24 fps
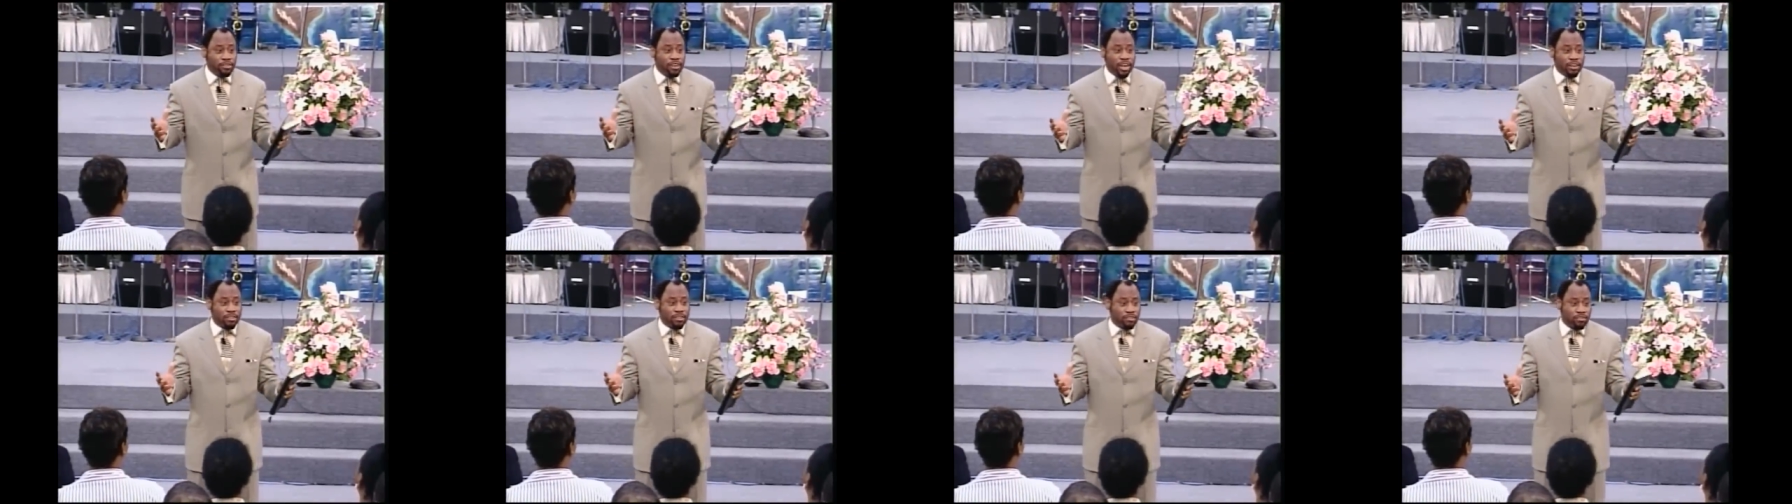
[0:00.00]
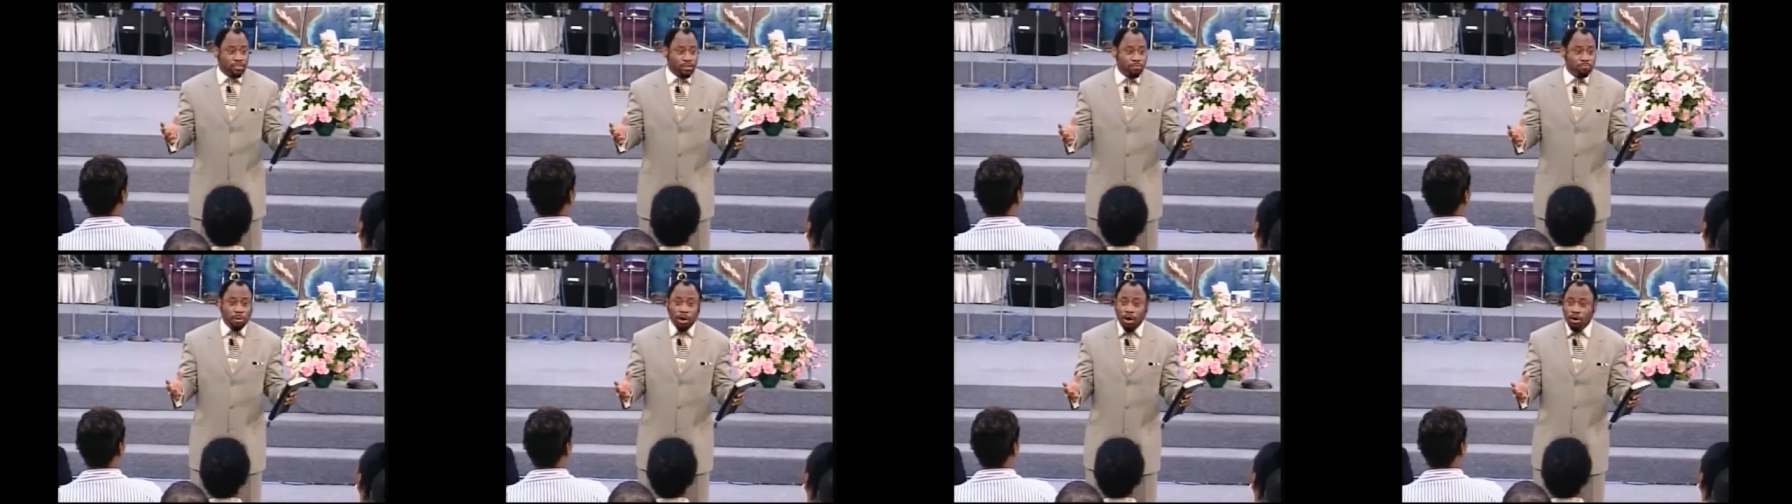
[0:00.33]

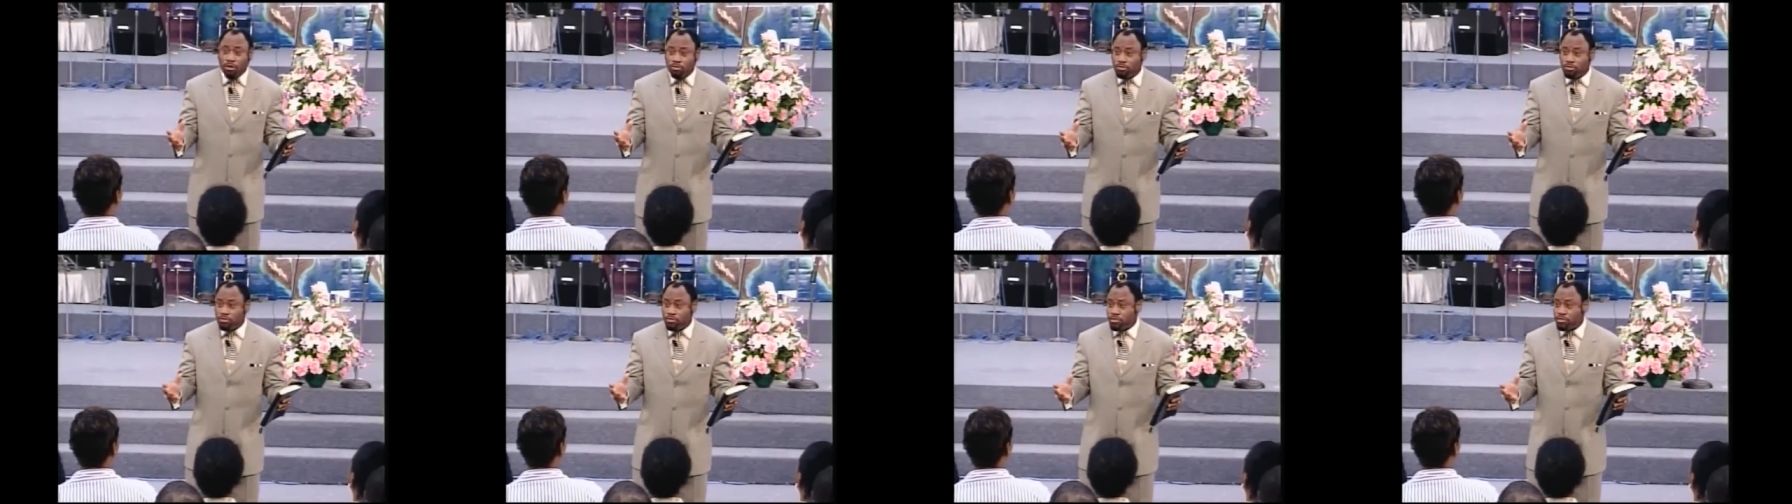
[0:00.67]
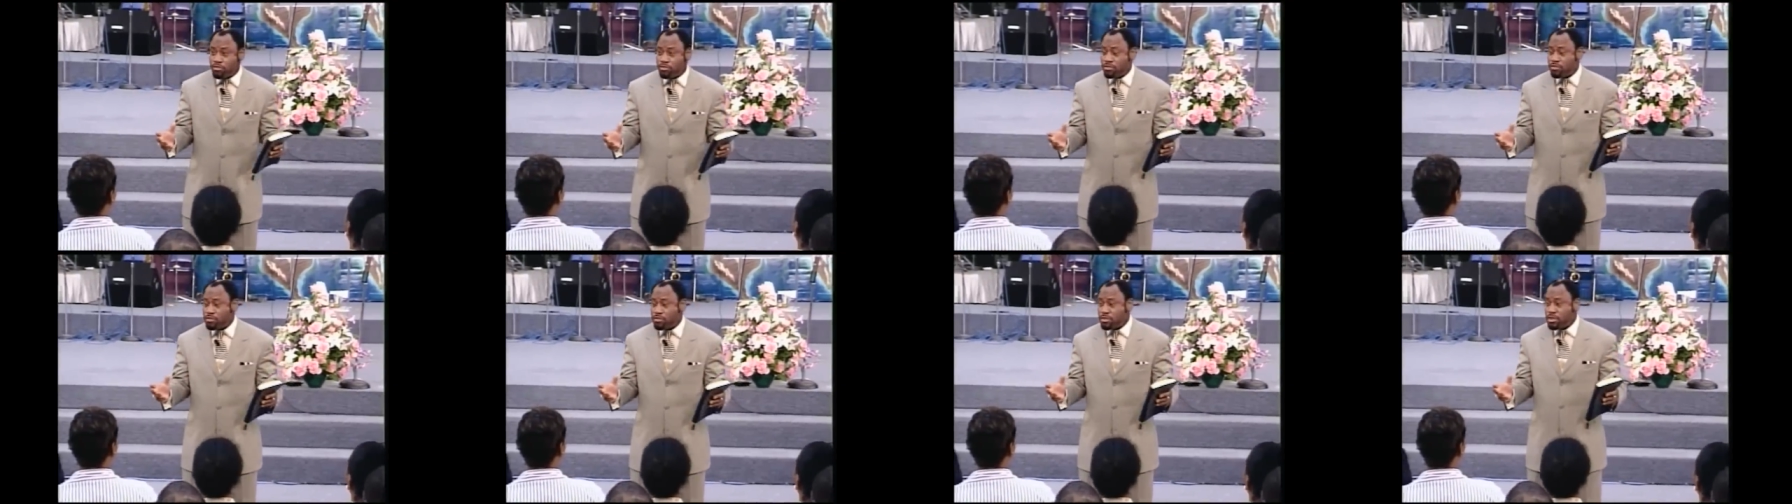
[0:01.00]
nuts and
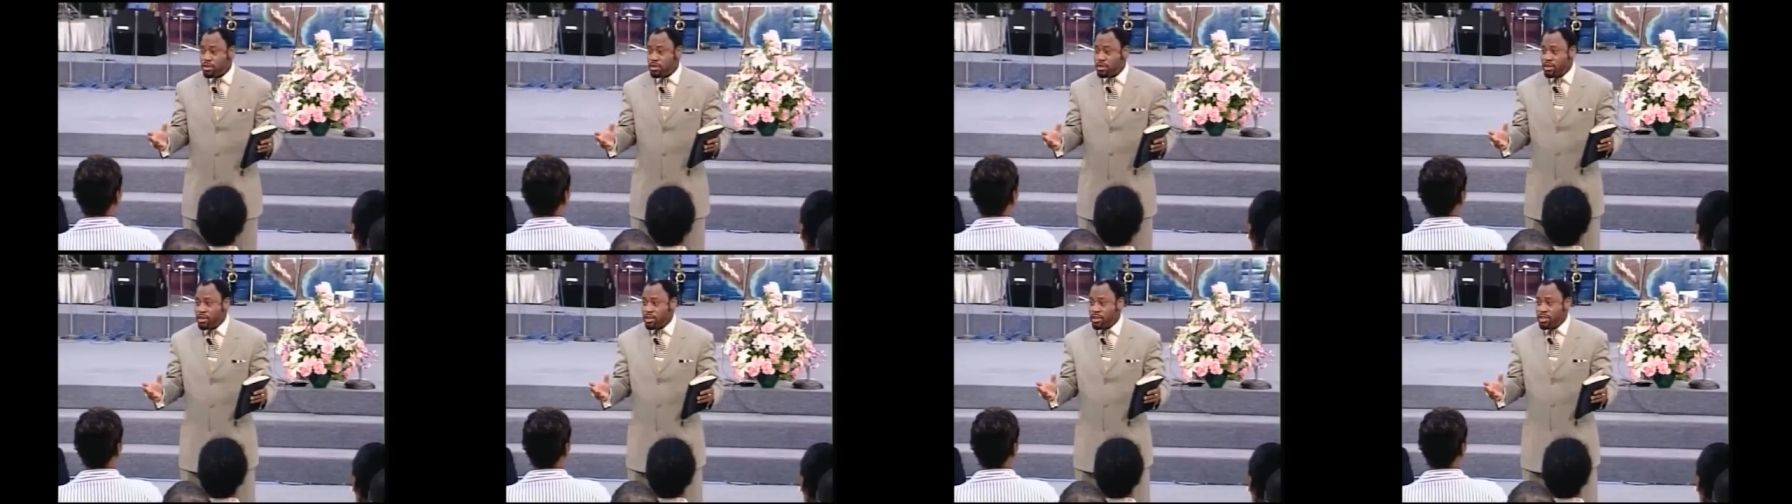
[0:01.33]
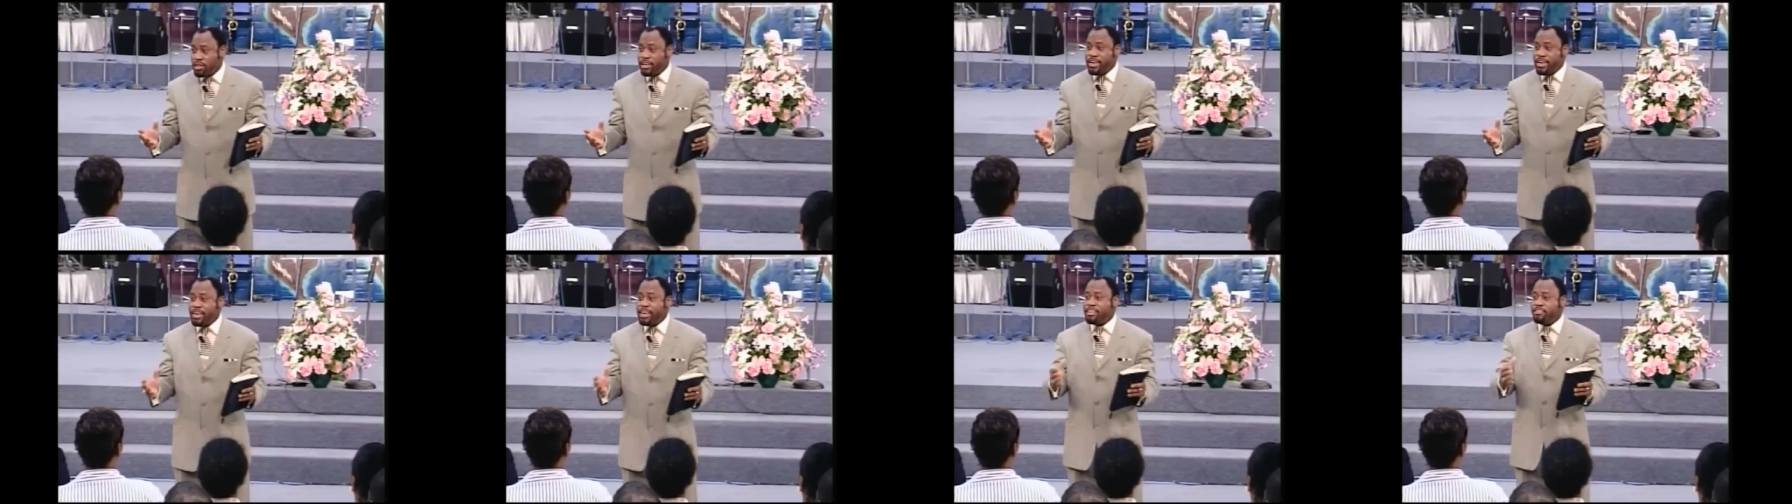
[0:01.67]
bolts.
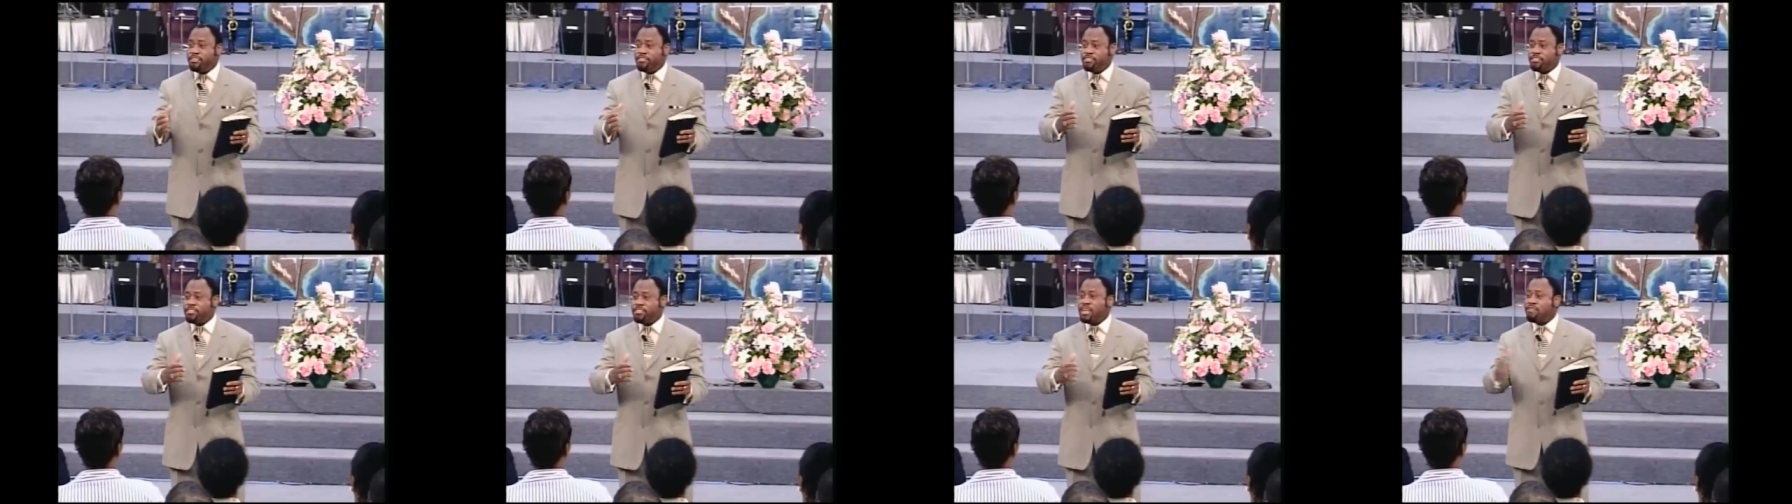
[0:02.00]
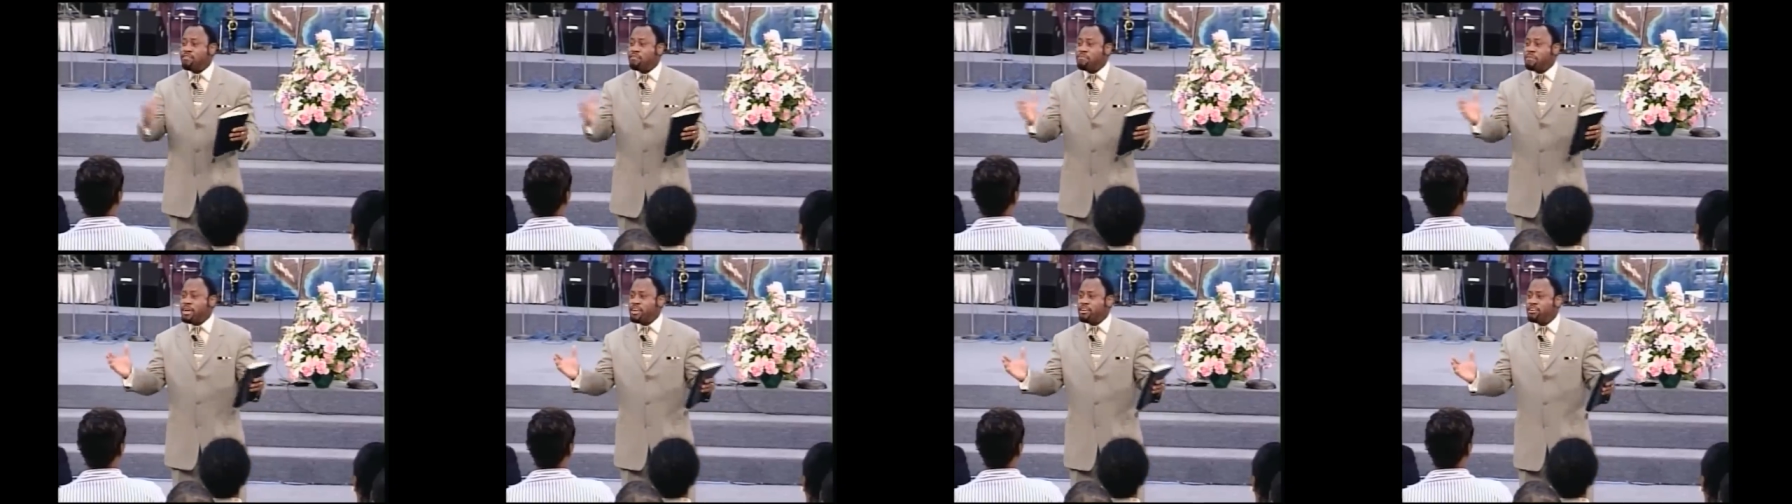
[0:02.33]
The hinges
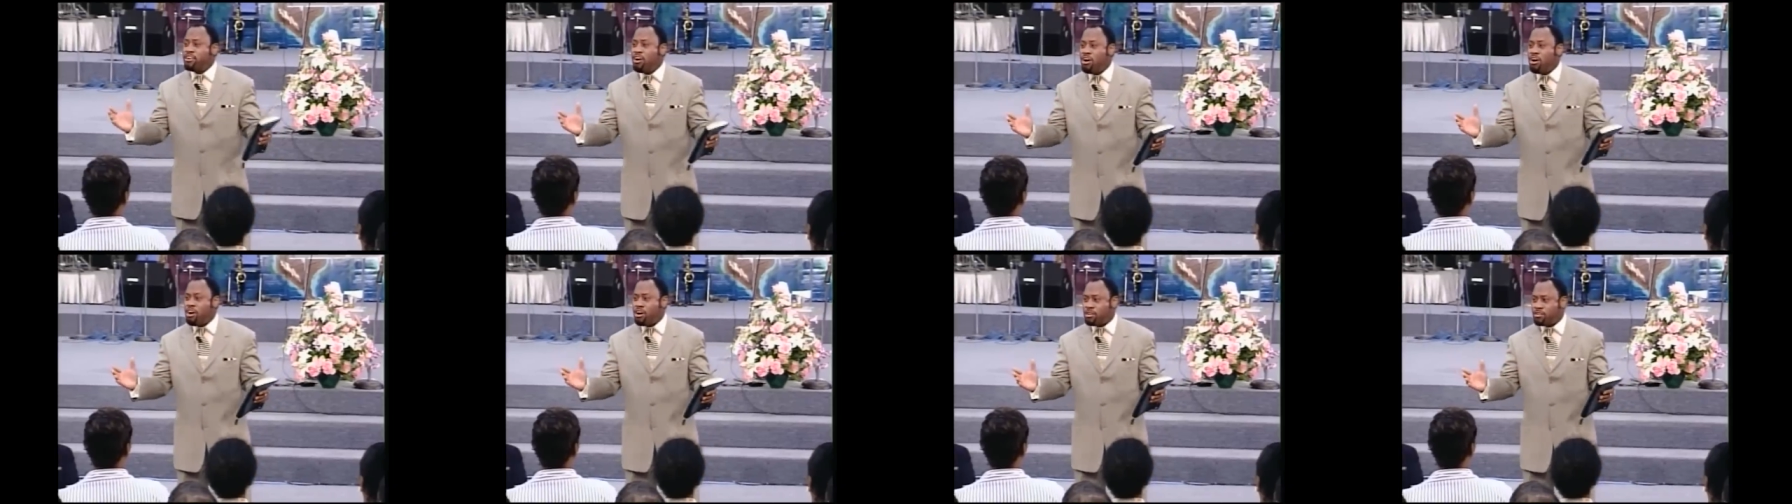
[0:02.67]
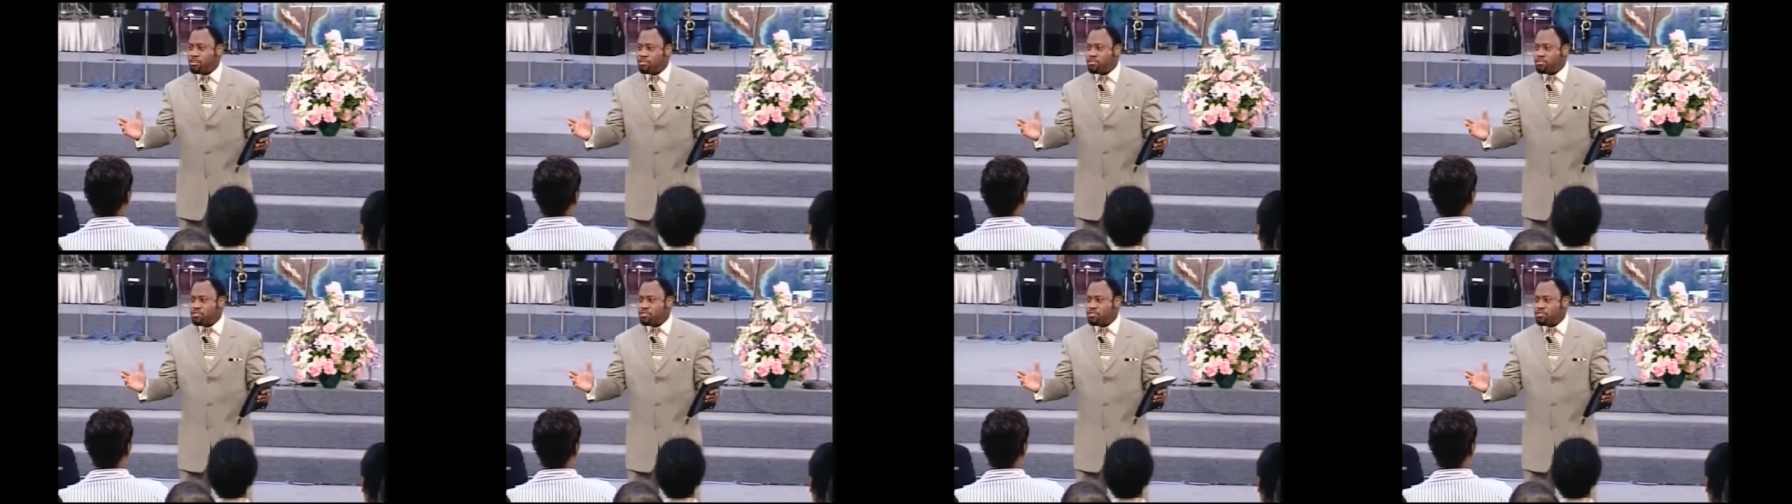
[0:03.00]
never make noise.